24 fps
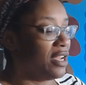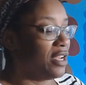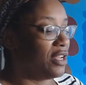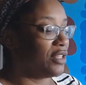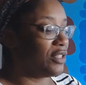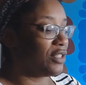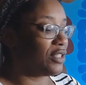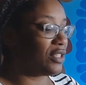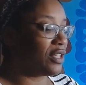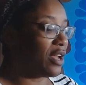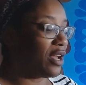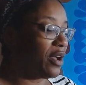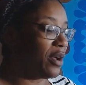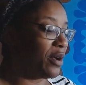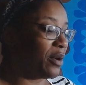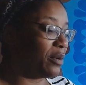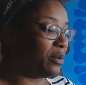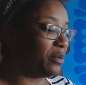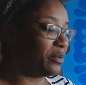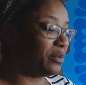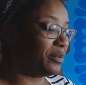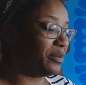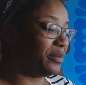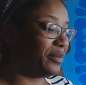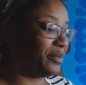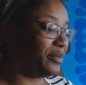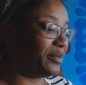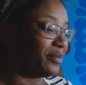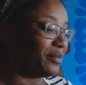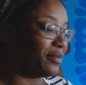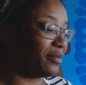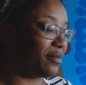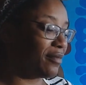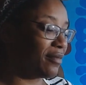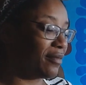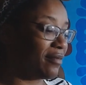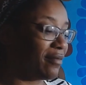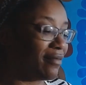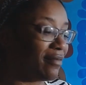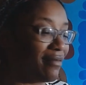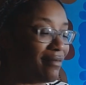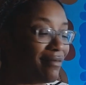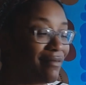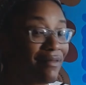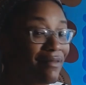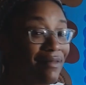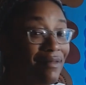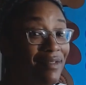So,
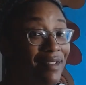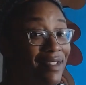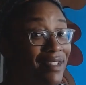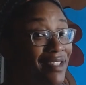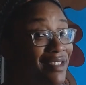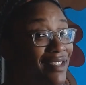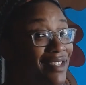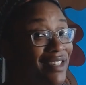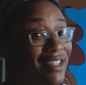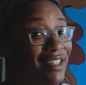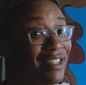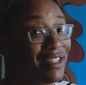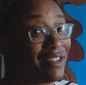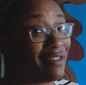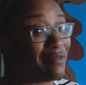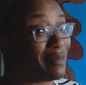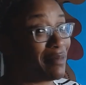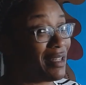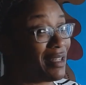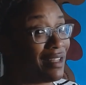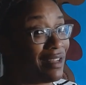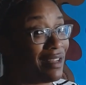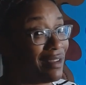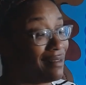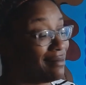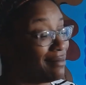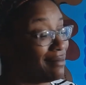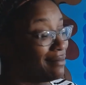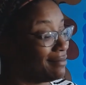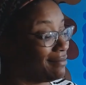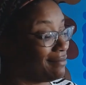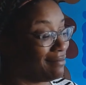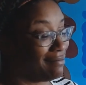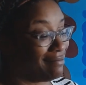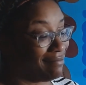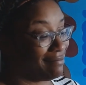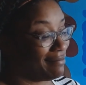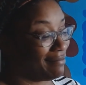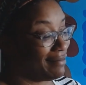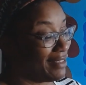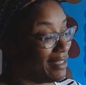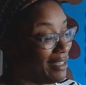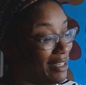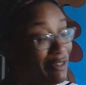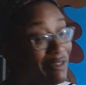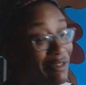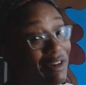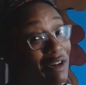still gonna live my life,
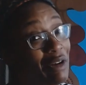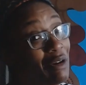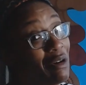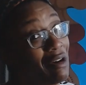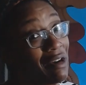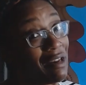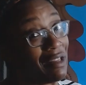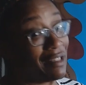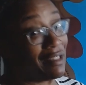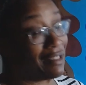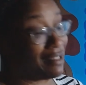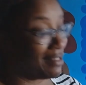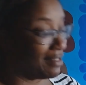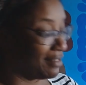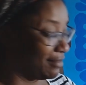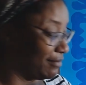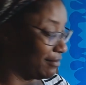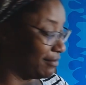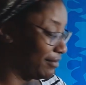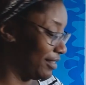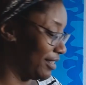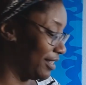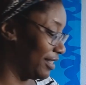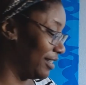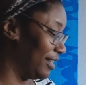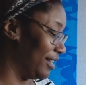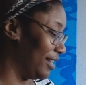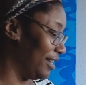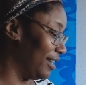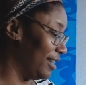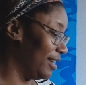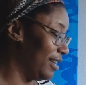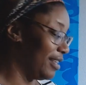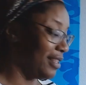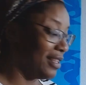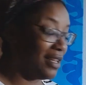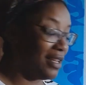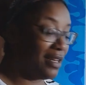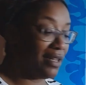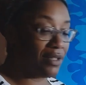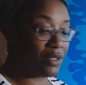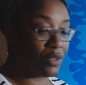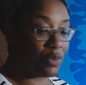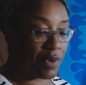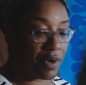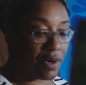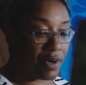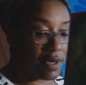regardless. That is
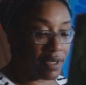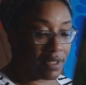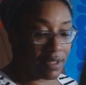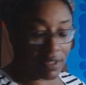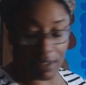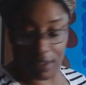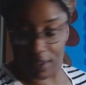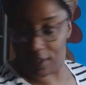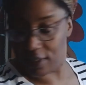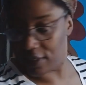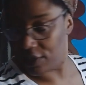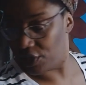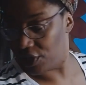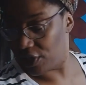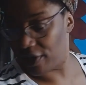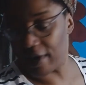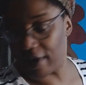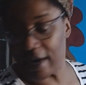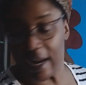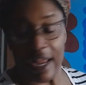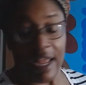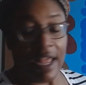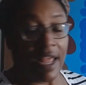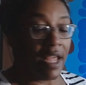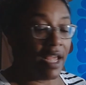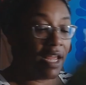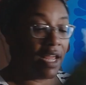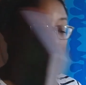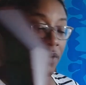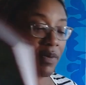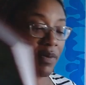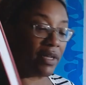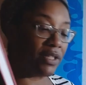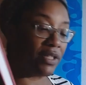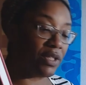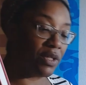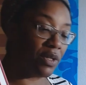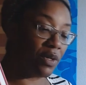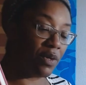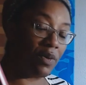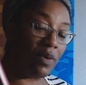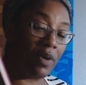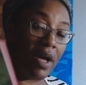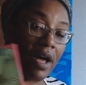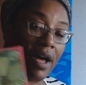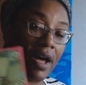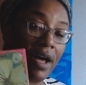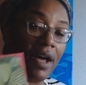a word, it's in the dictionary. Anyway, so
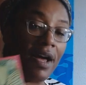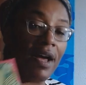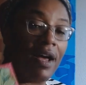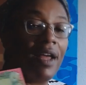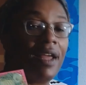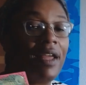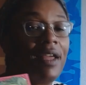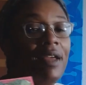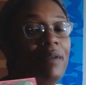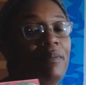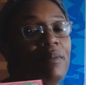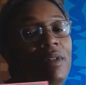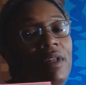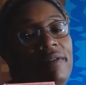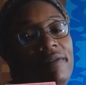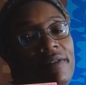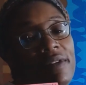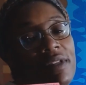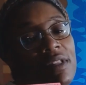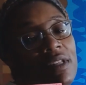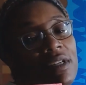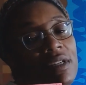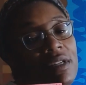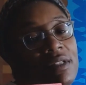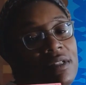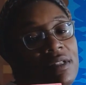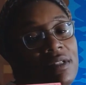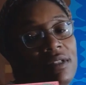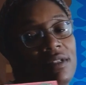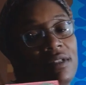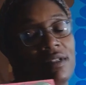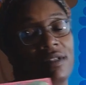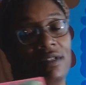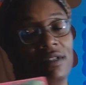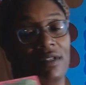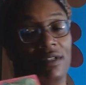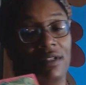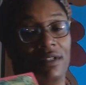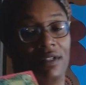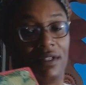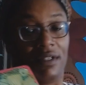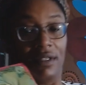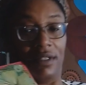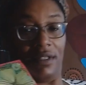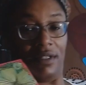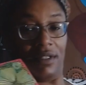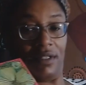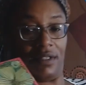I am loving this.
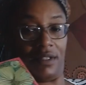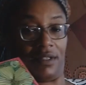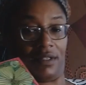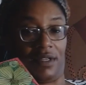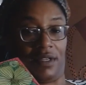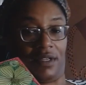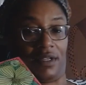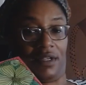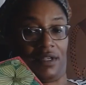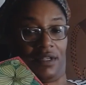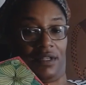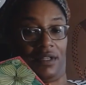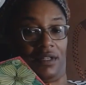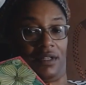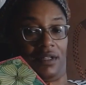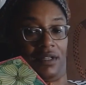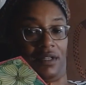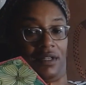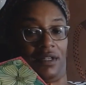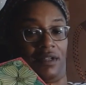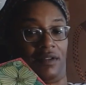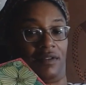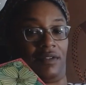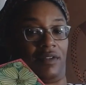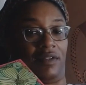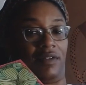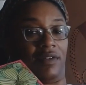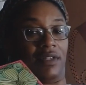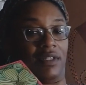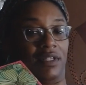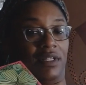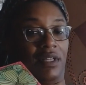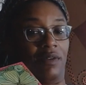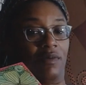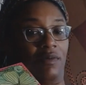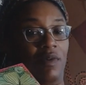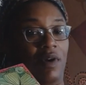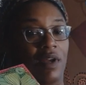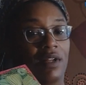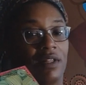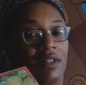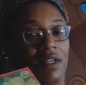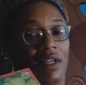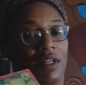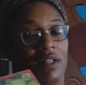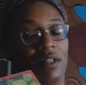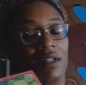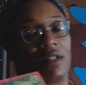Okay. I was gonna say, why did
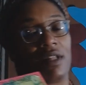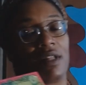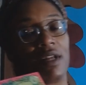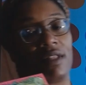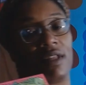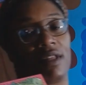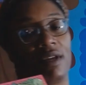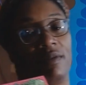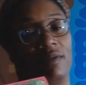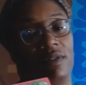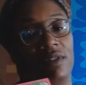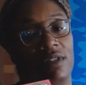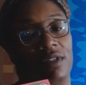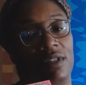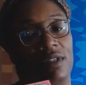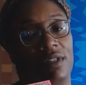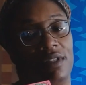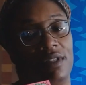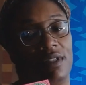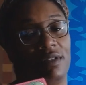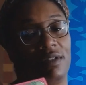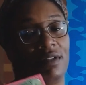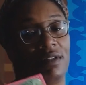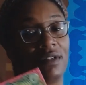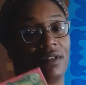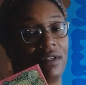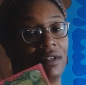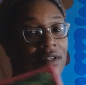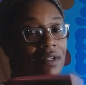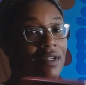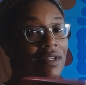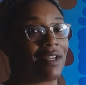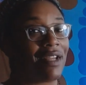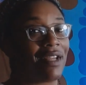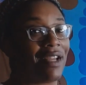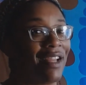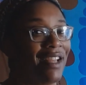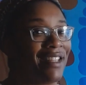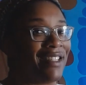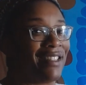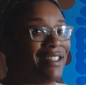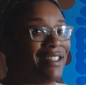they look like they was just, okay.